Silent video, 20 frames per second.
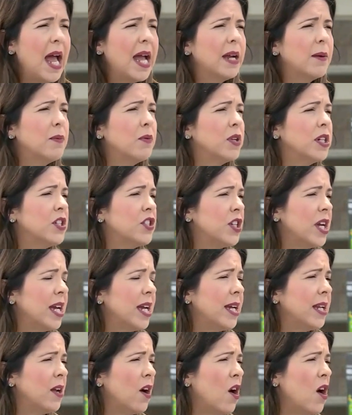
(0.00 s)
I
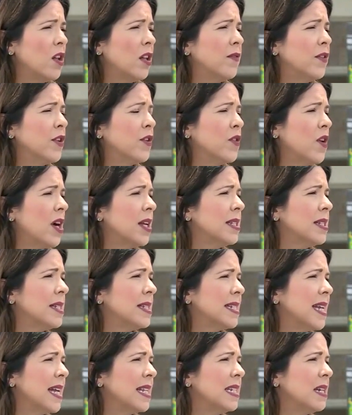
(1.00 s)
appreciate all of your thoughts
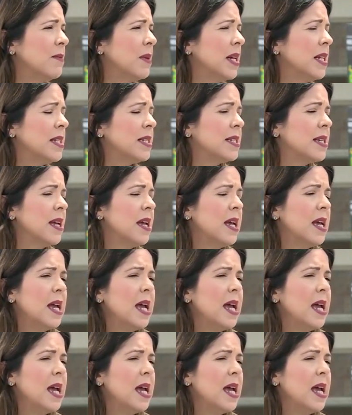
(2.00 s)
and sentiments.